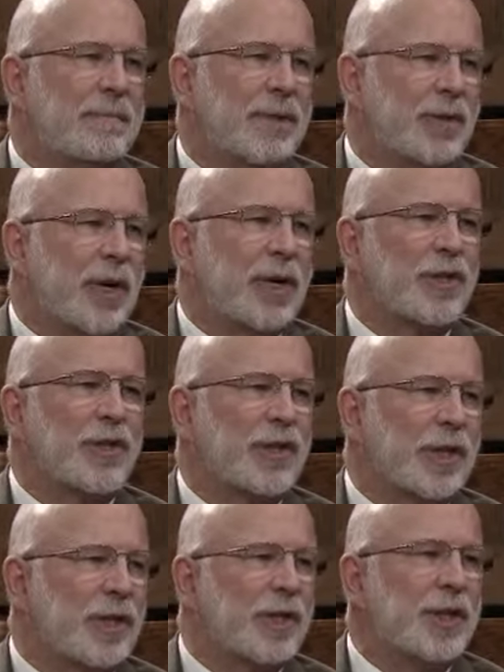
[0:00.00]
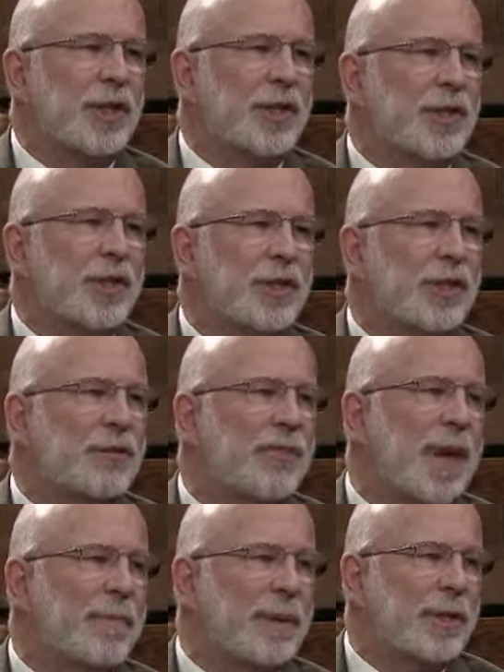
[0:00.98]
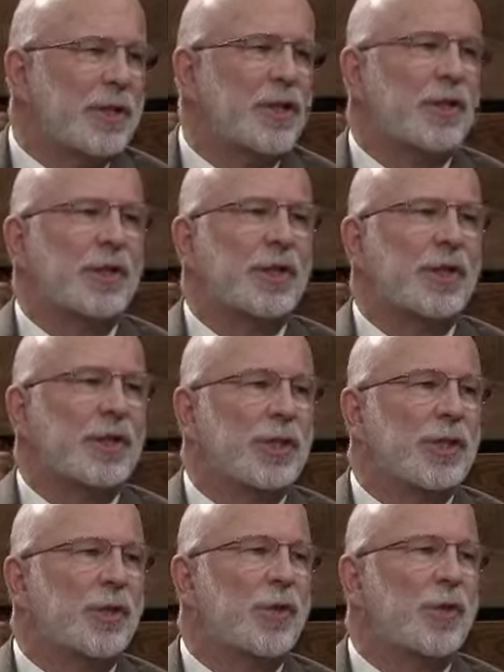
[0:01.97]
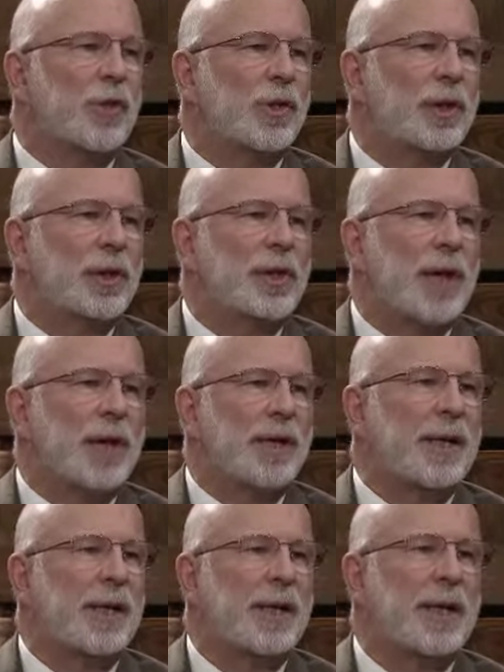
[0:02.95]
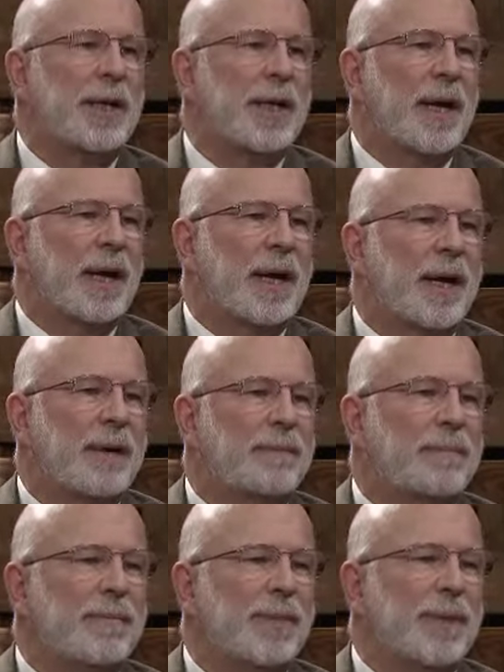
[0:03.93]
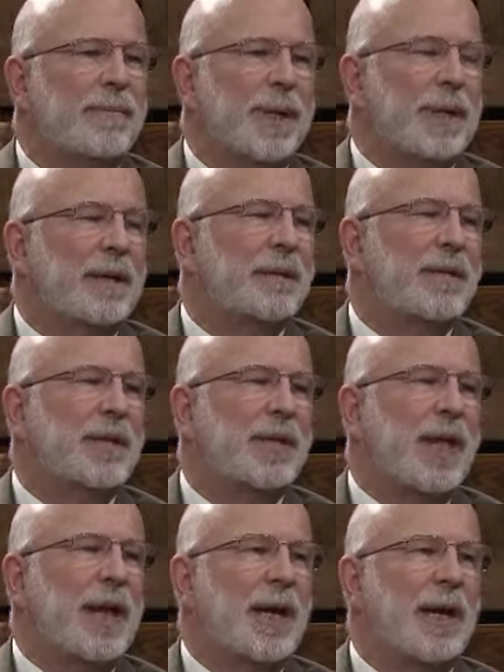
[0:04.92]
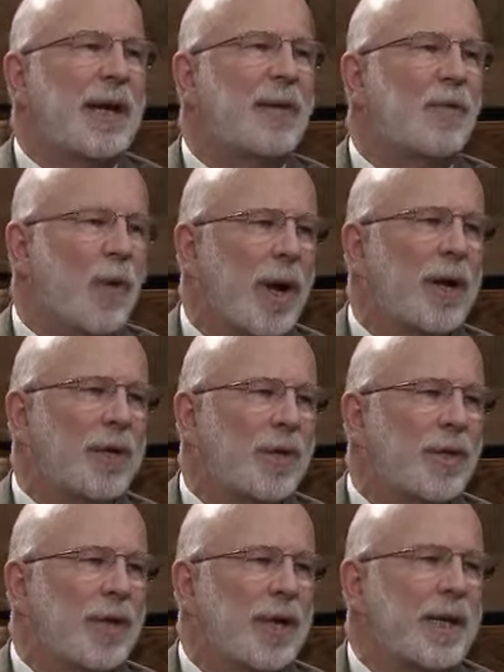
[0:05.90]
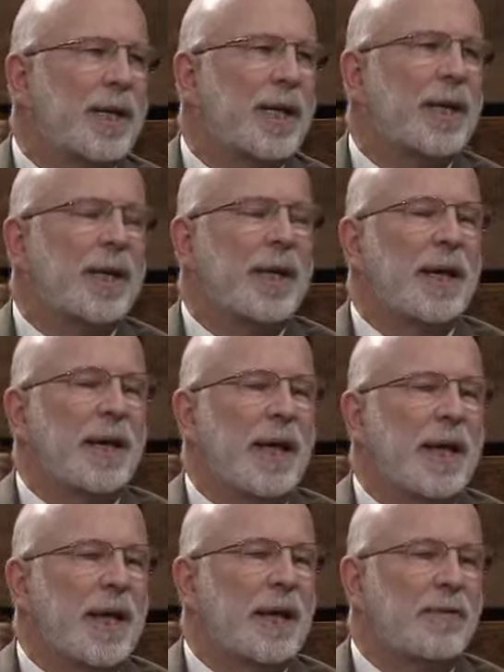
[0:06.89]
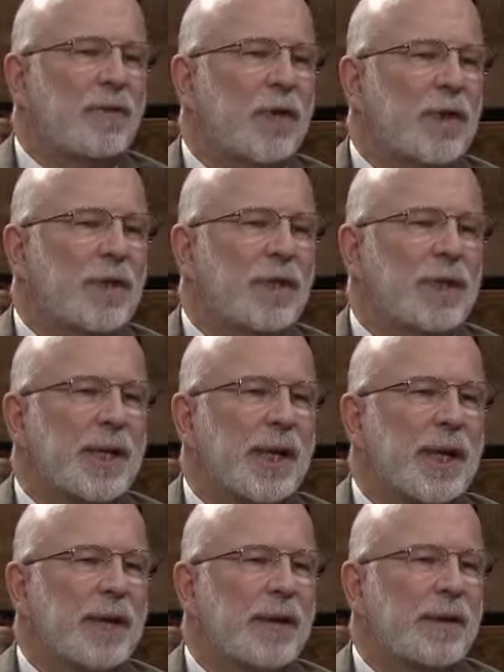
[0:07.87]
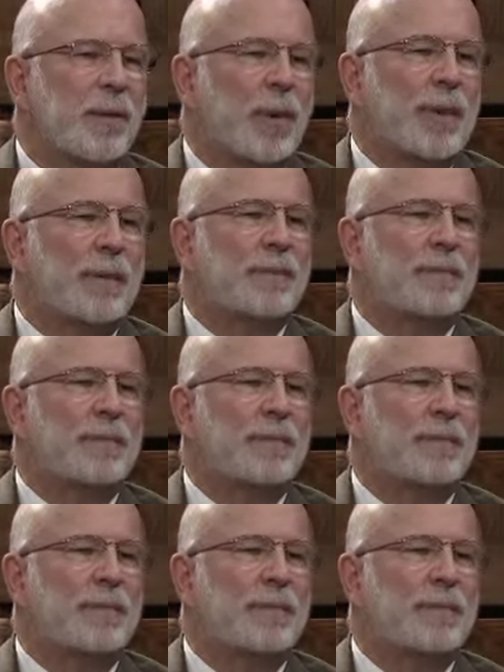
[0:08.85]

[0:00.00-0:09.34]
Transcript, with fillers: structures, institutions, families, churches, schools. It's not uh, simply state and one other thing. And then, of course, uh, what